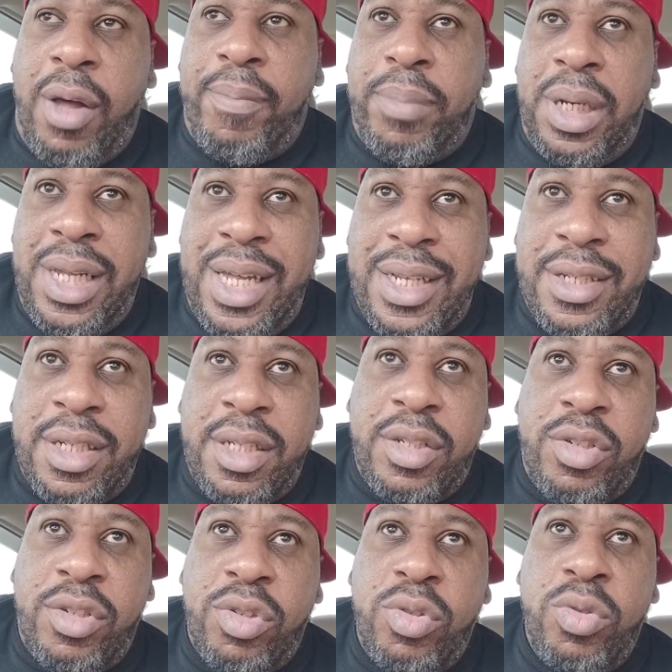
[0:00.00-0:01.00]
blessed
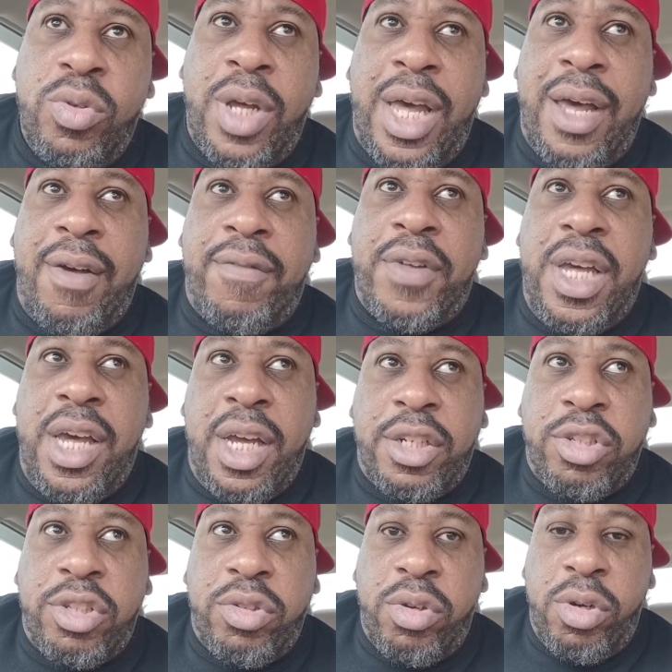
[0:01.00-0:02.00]
to have
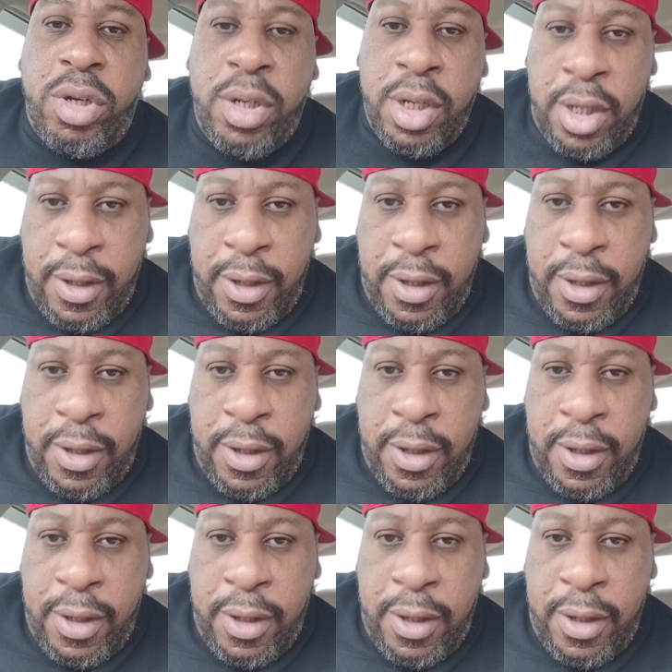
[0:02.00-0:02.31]
extra